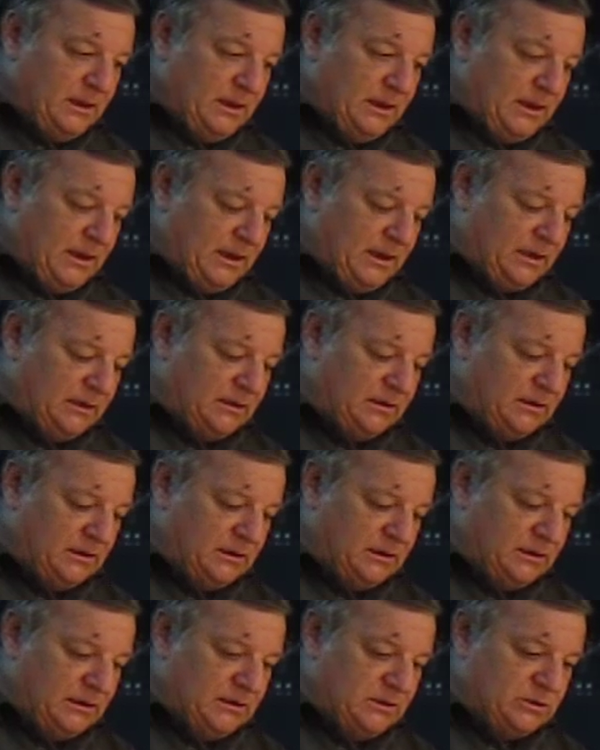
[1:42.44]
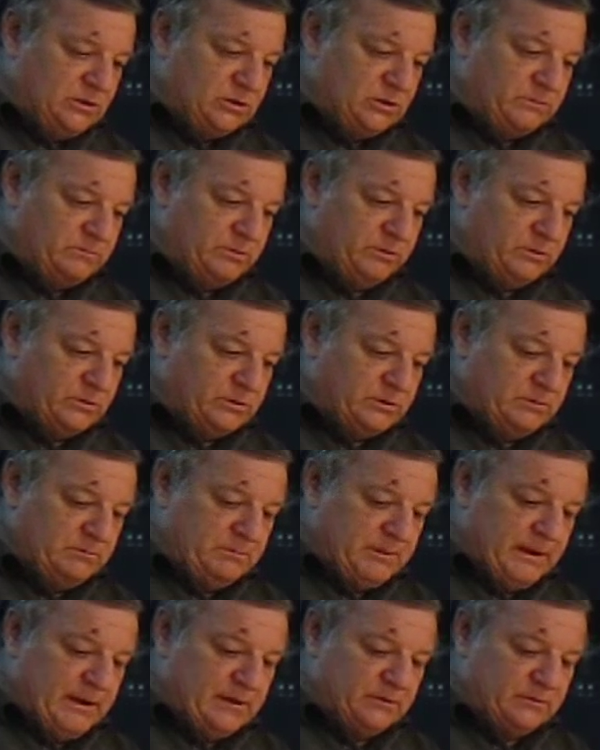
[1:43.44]
and uh, he's just bought
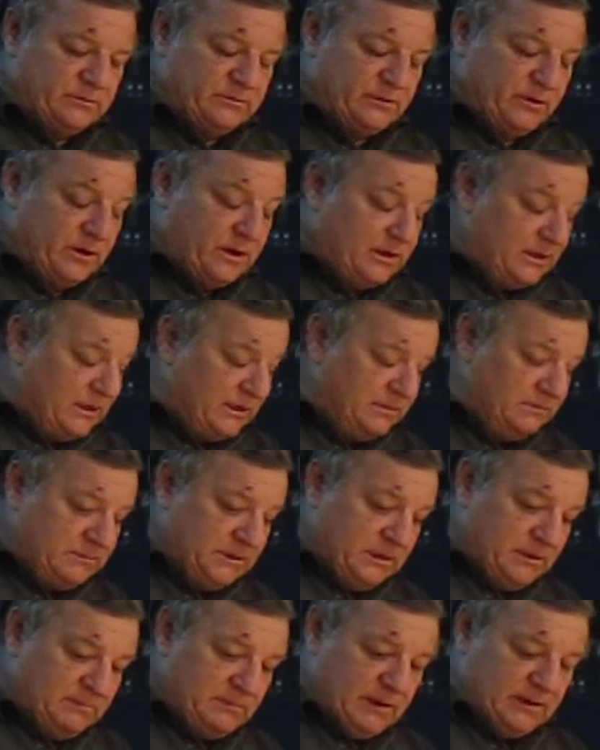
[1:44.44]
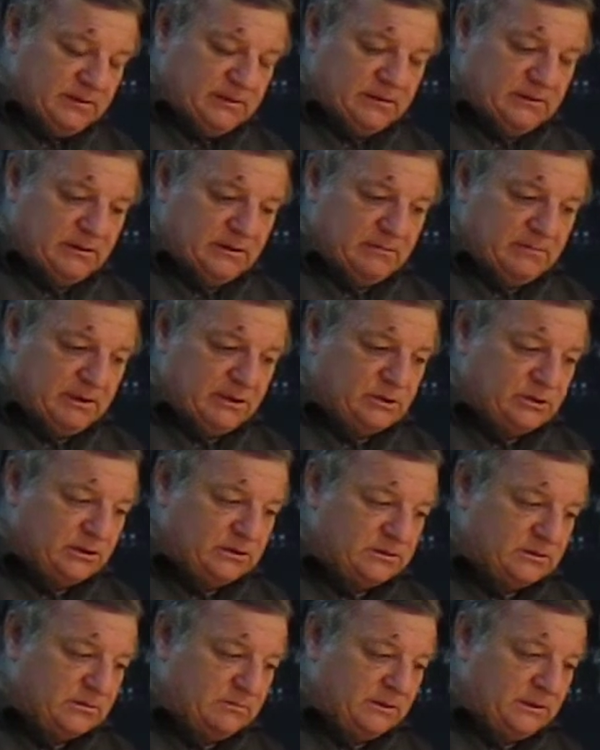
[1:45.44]
some panels for it and he, he made a, he
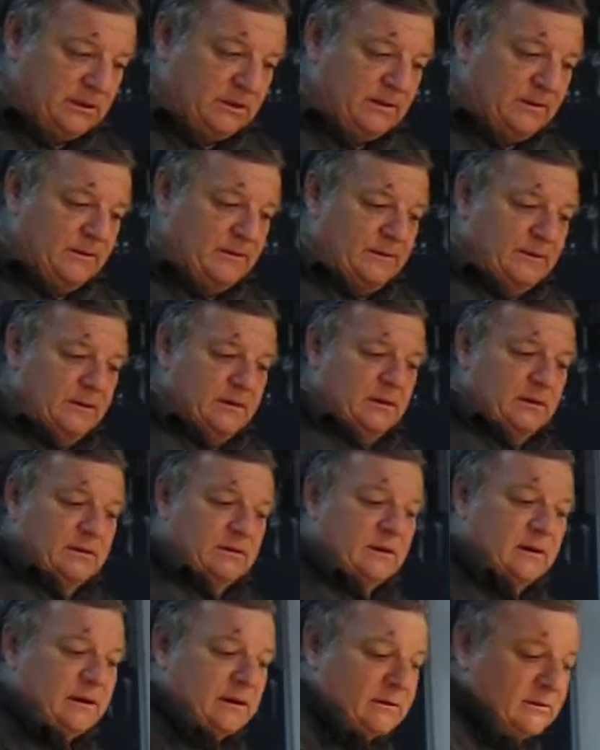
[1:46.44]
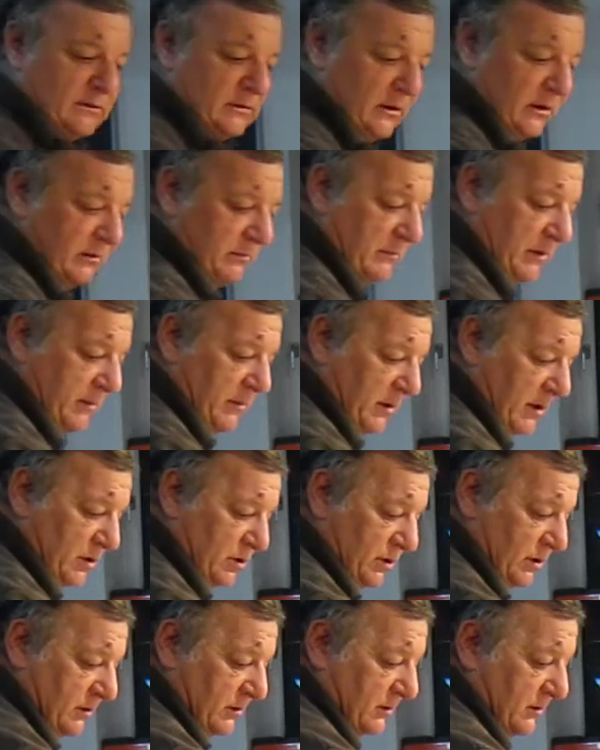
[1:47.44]
mentioned to me that uh, maybe I
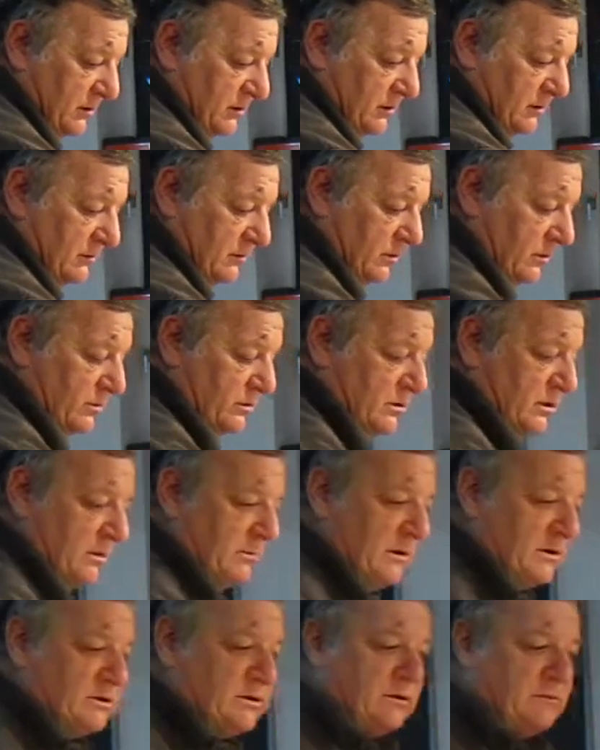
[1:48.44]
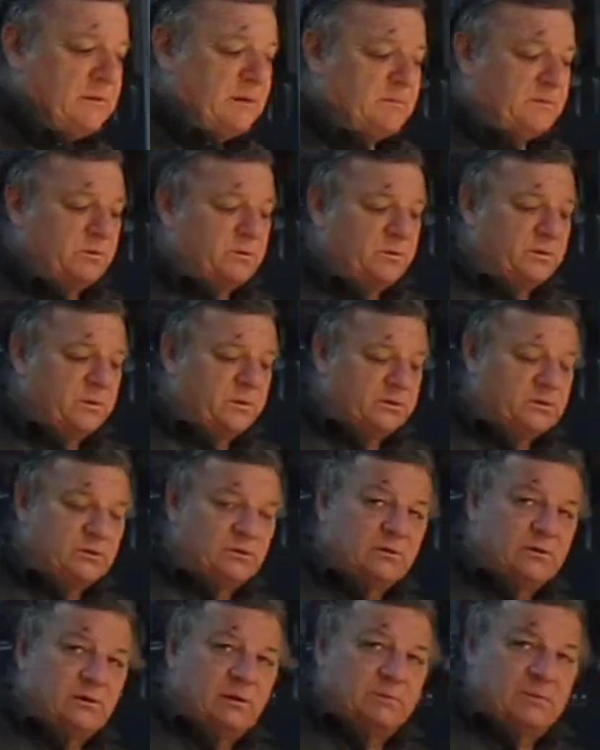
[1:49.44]
should also mention remember we were
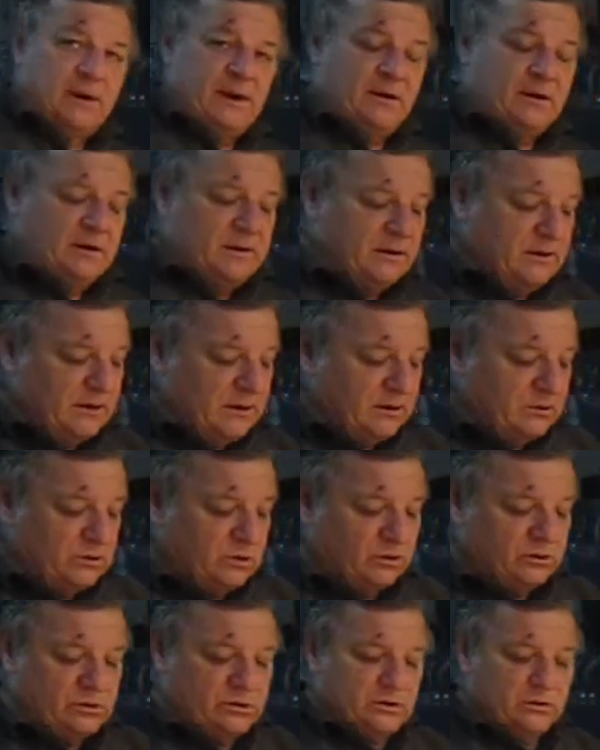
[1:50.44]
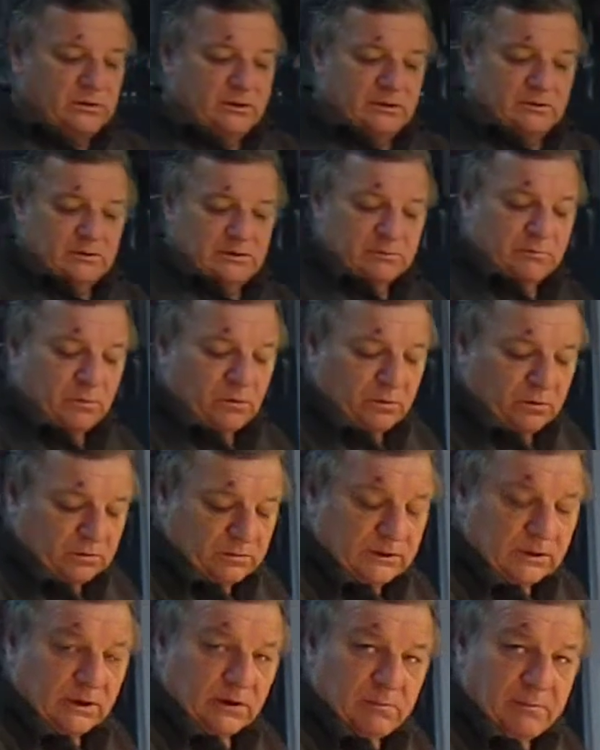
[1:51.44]
talking about not doing small
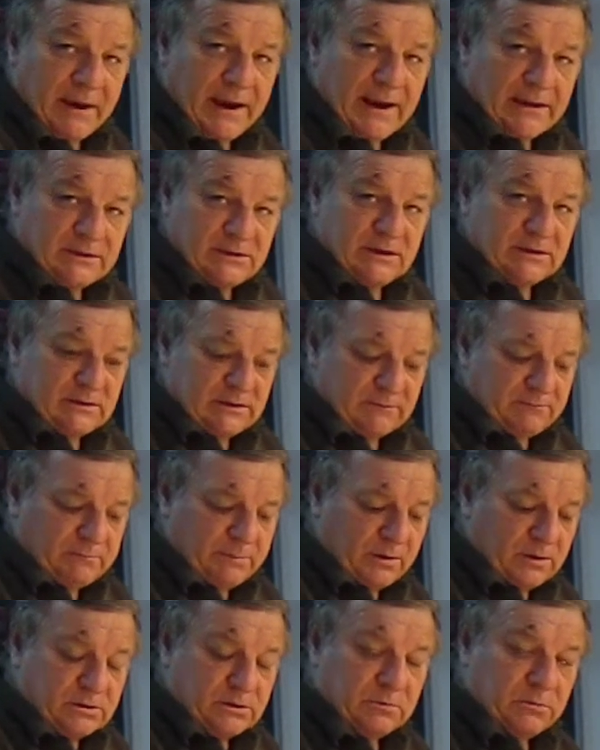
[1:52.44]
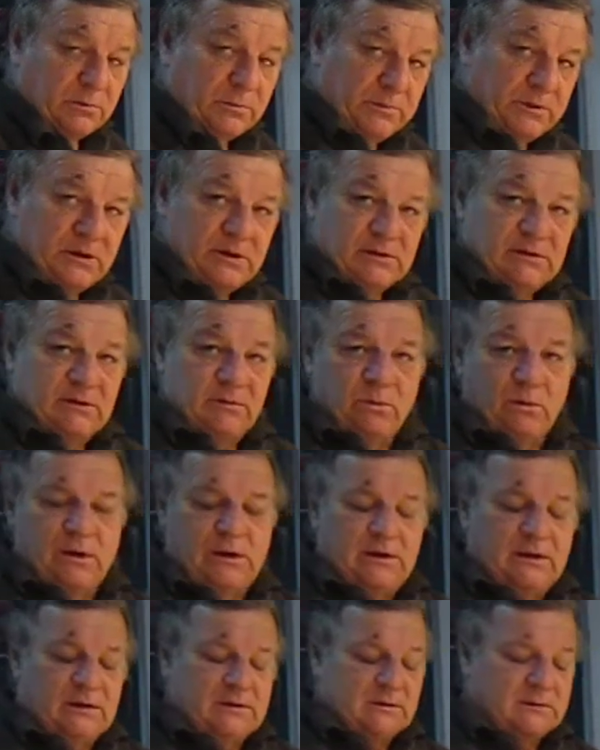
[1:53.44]
little patches if possible because it
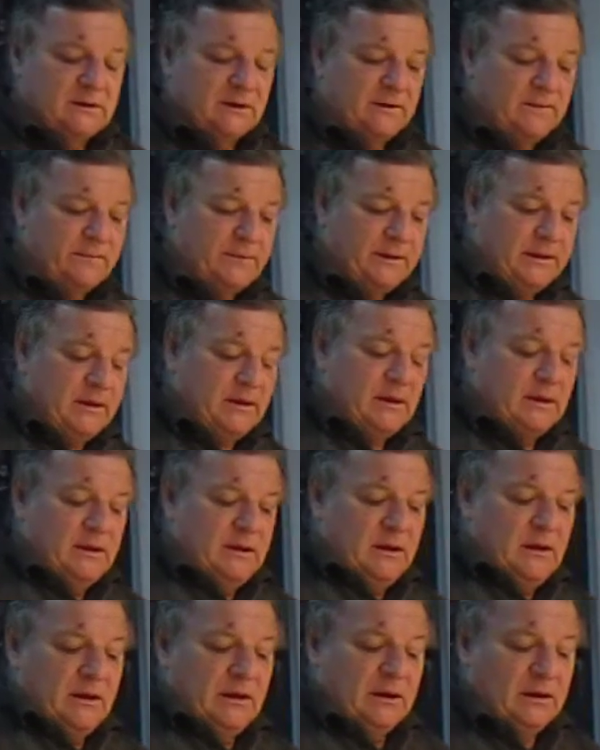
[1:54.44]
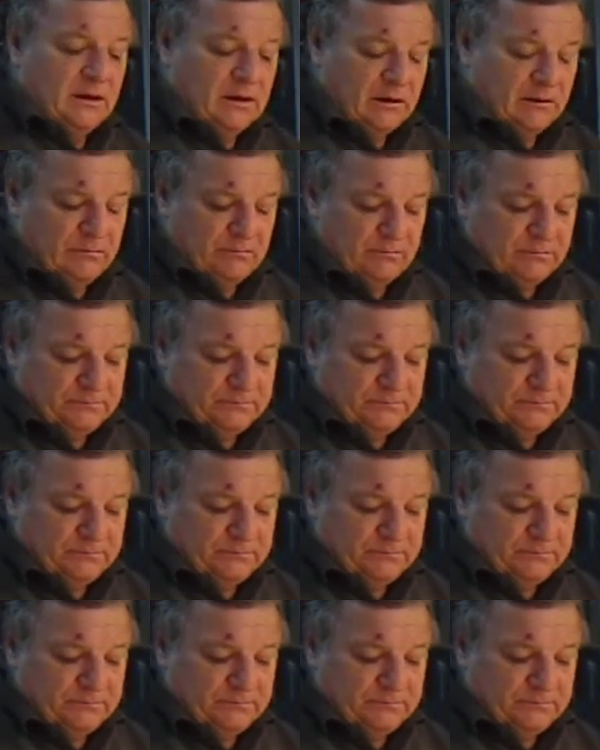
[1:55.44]
weakens it. Um,